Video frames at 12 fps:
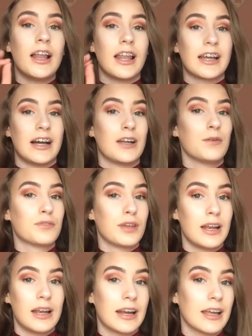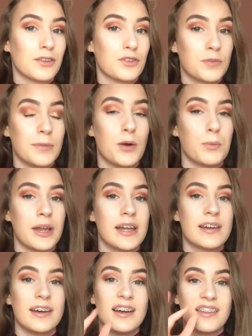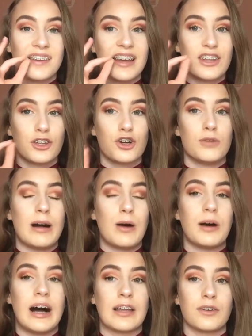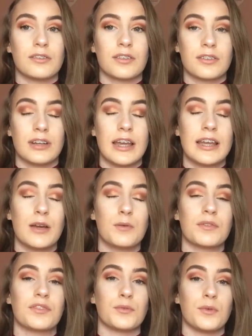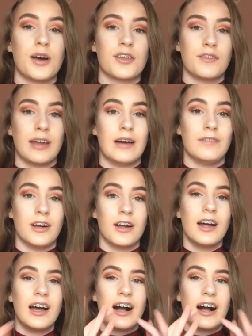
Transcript: like it was like it took me a week to get the gum out, and honestly, it was the worst thing ever.